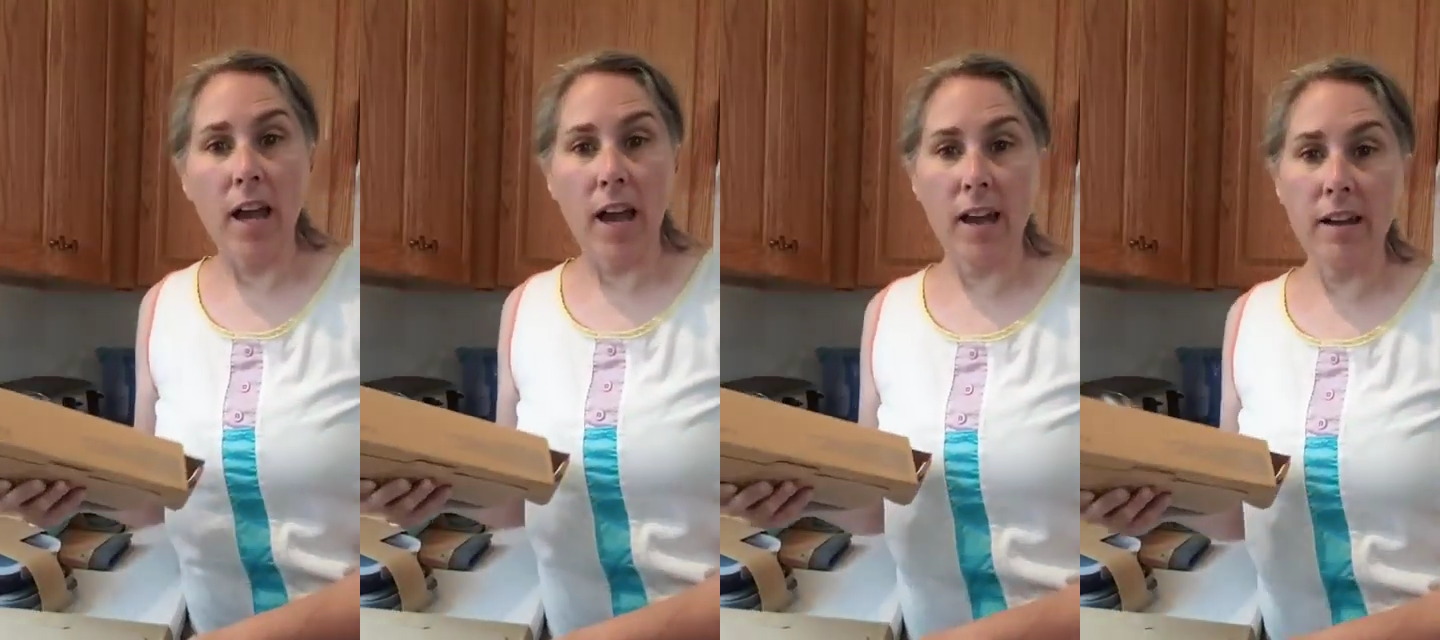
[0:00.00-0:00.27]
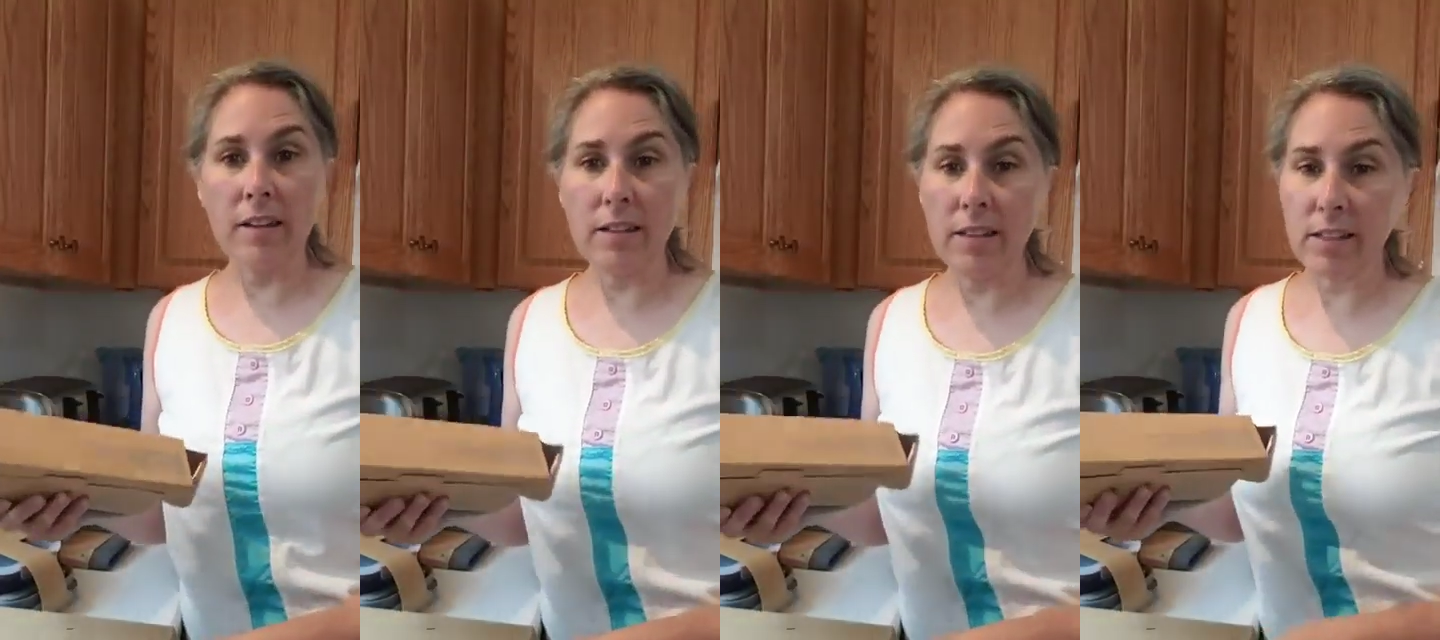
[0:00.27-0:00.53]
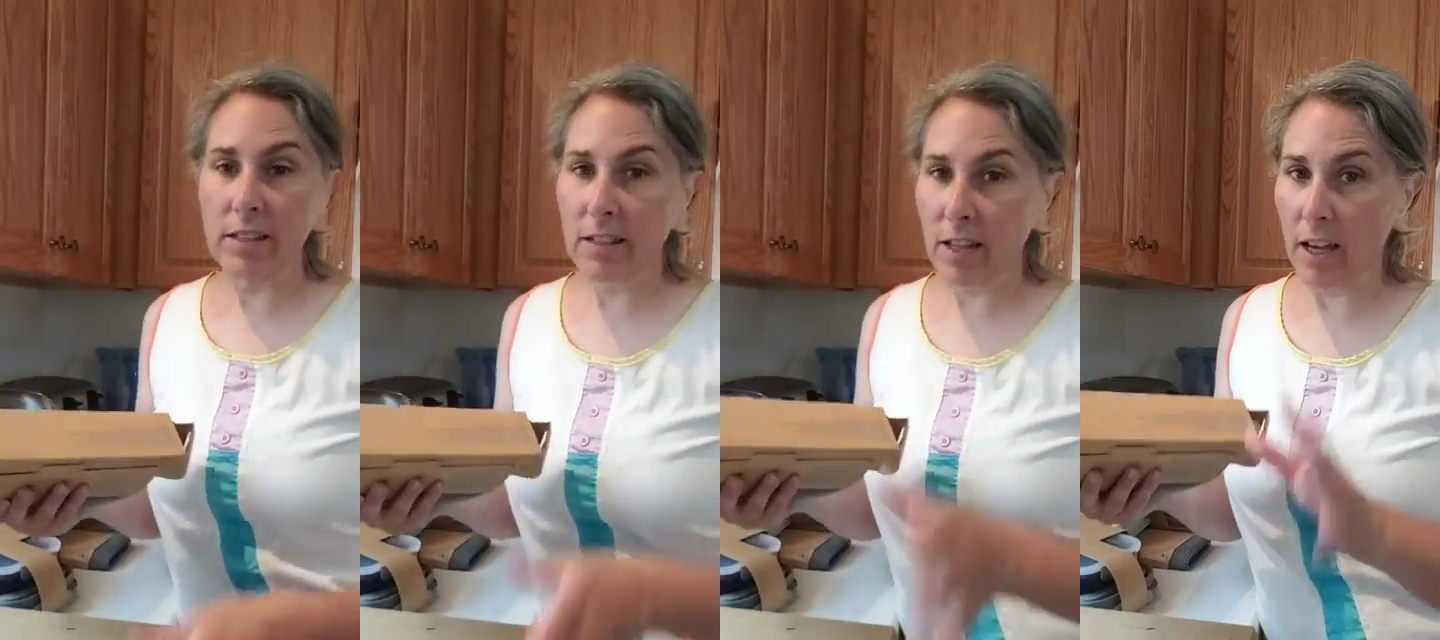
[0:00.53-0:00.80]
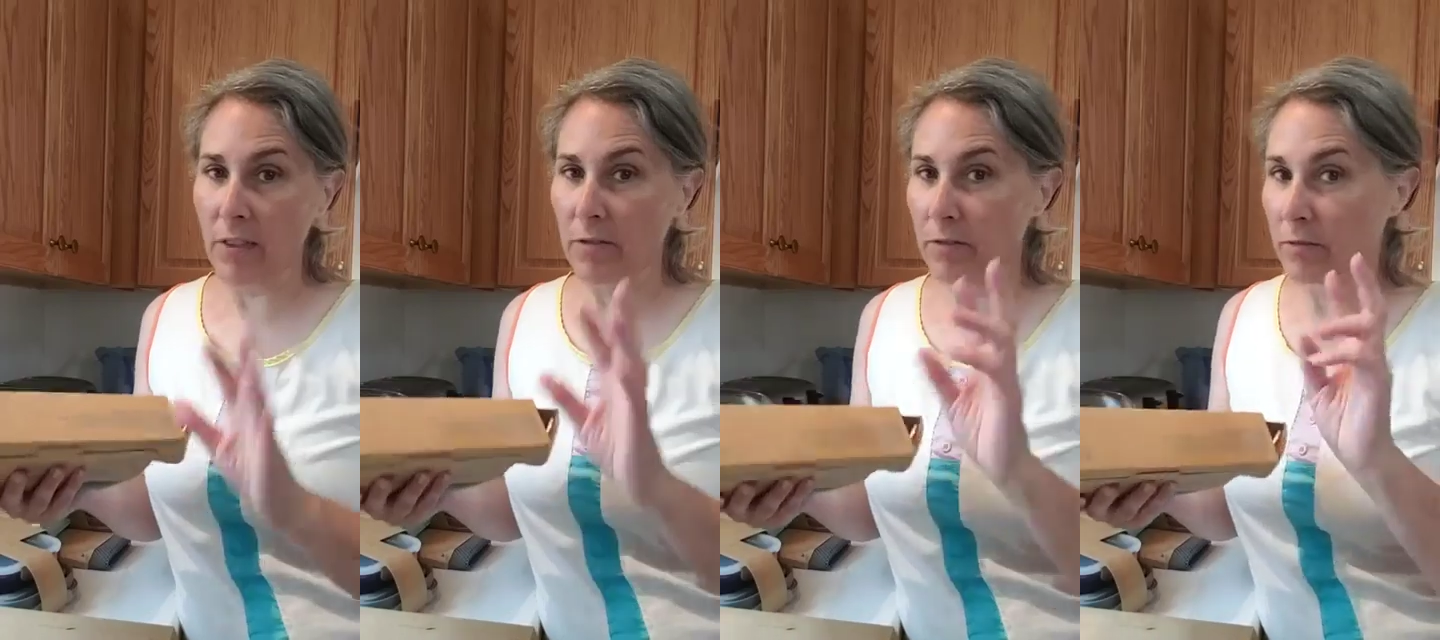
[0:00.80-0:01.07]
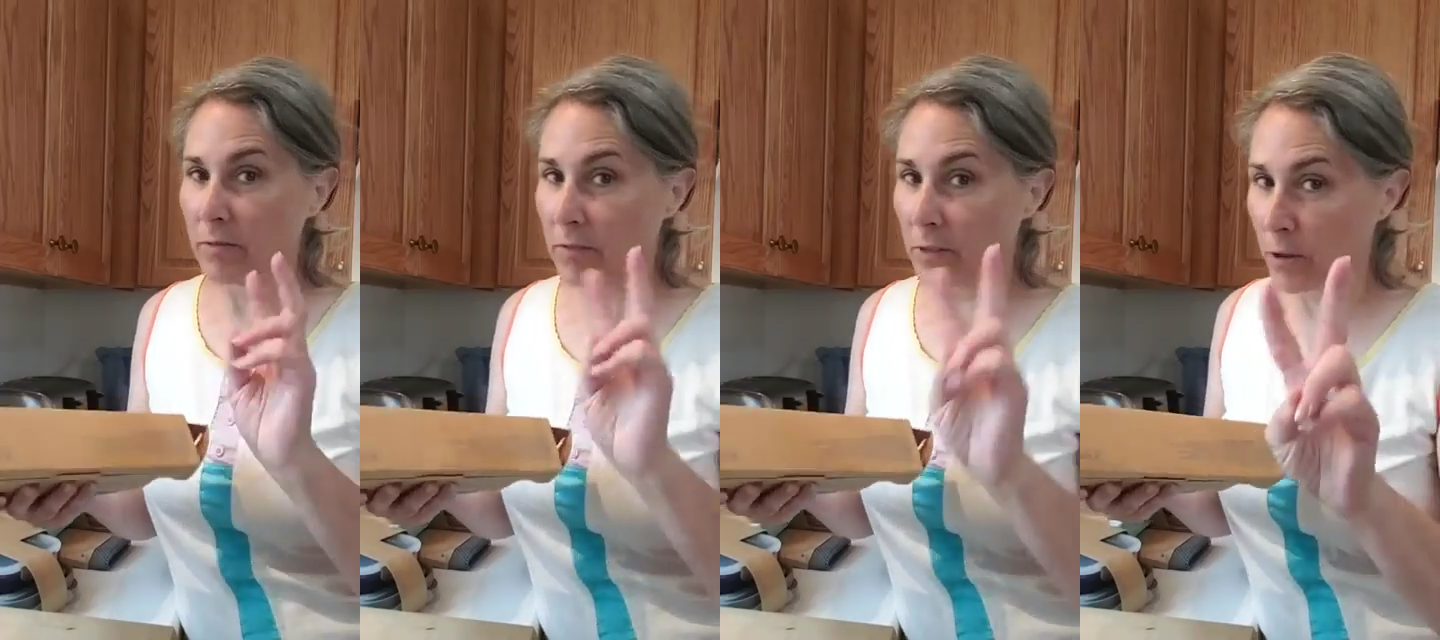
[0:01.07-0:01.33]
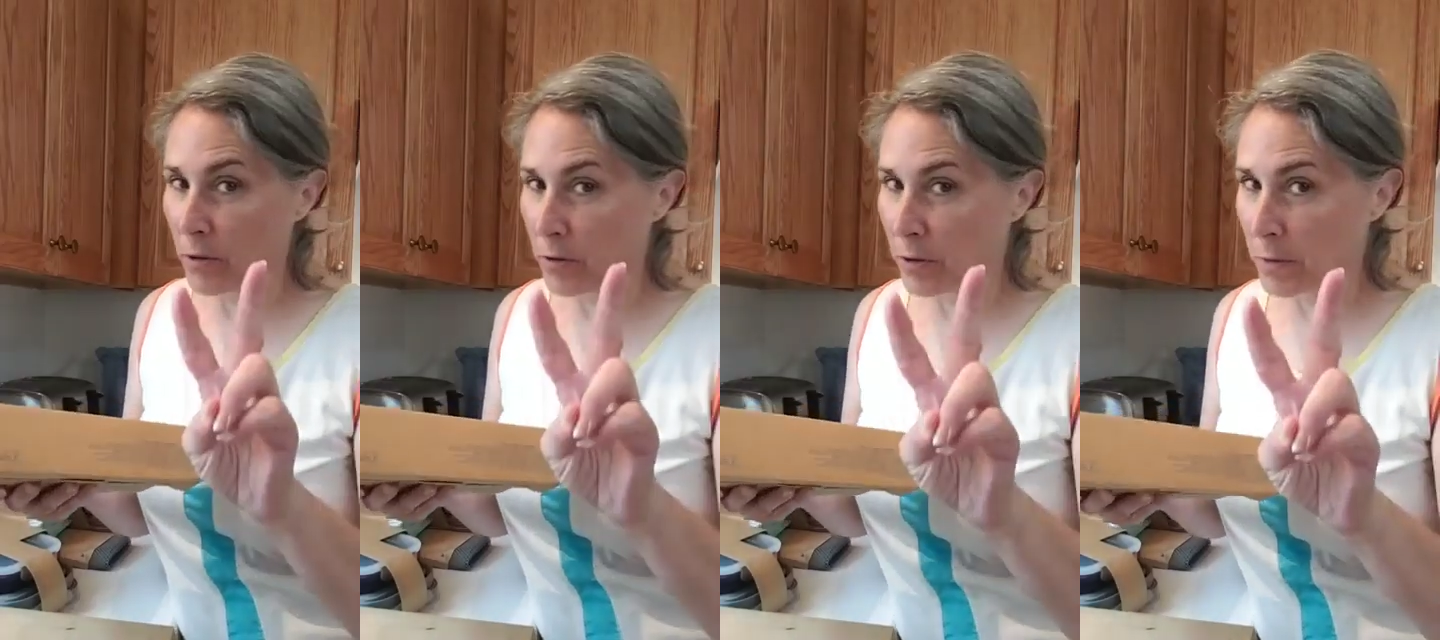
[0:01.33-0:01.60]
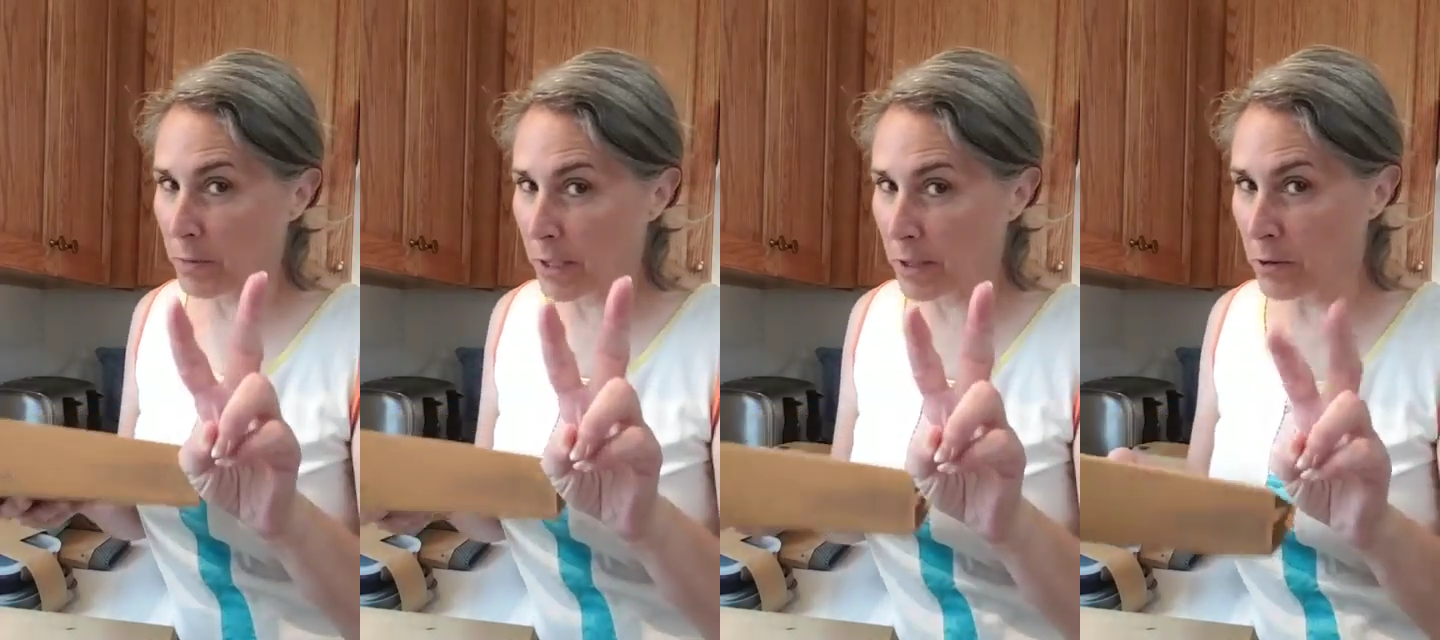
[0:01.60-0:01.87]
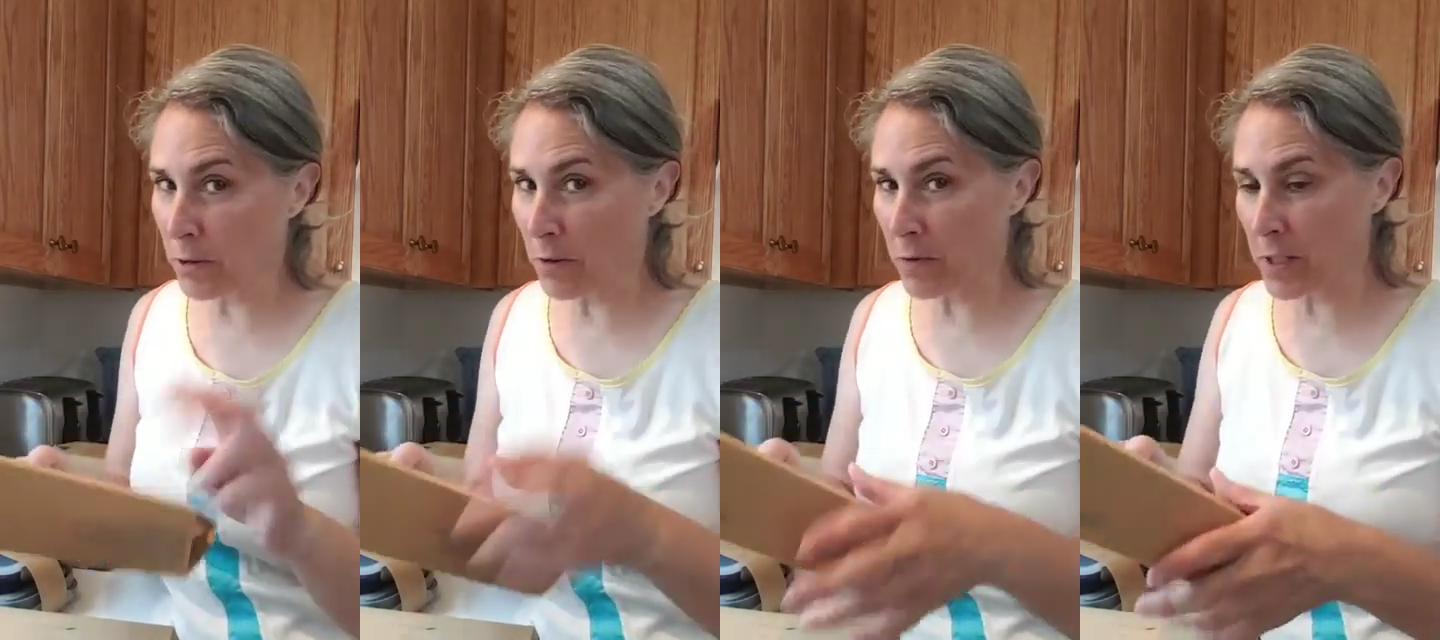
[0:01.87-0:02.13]
As there only being
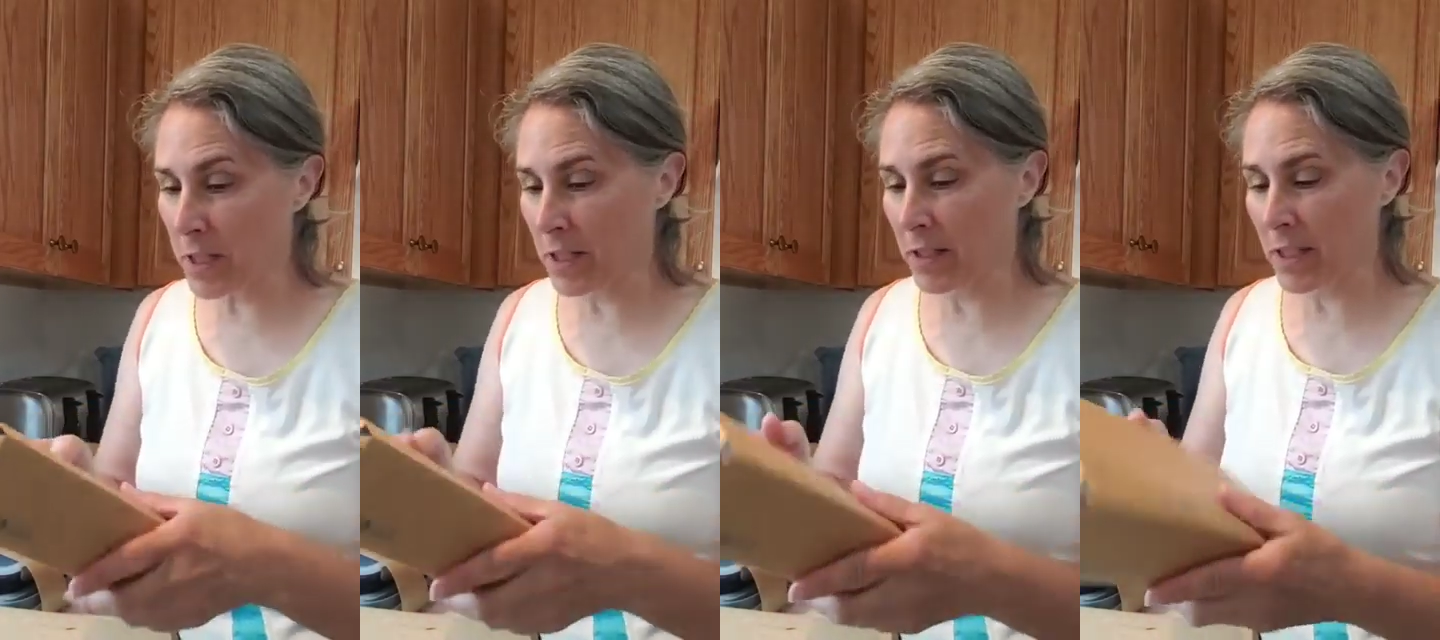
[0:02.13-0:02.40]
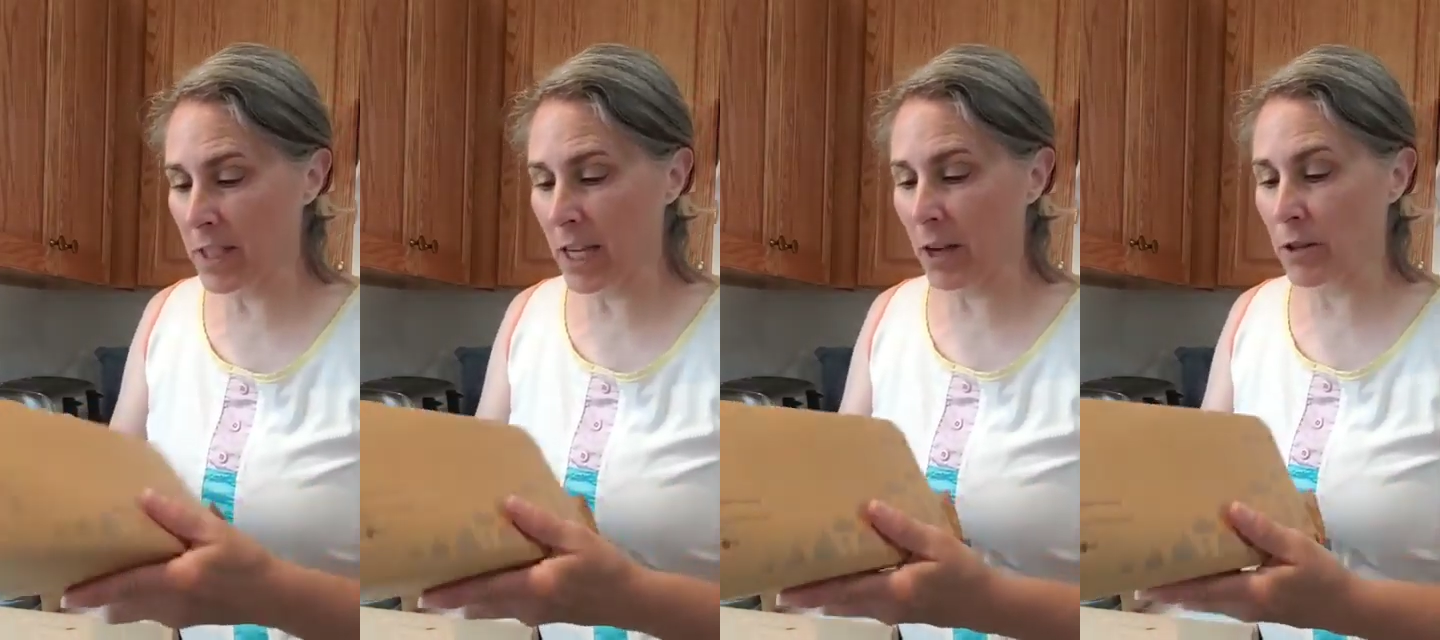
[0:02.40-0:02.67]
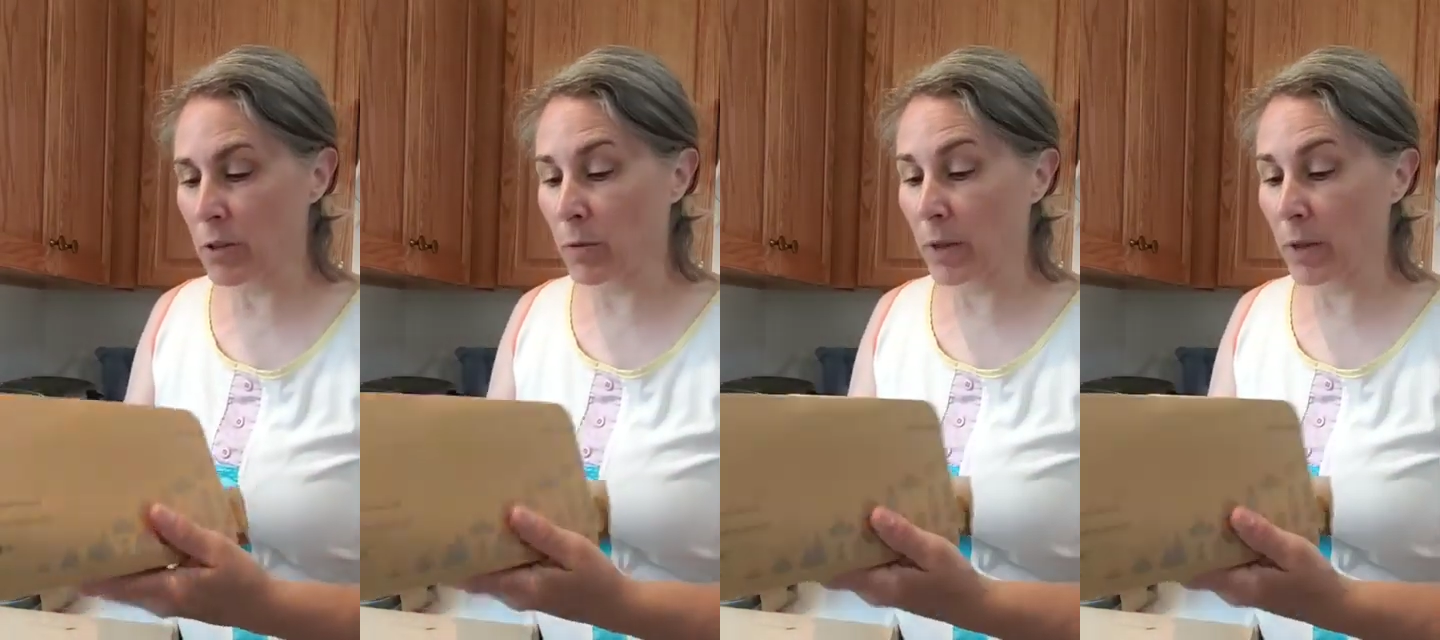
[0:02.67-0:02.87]
2 of us in this house,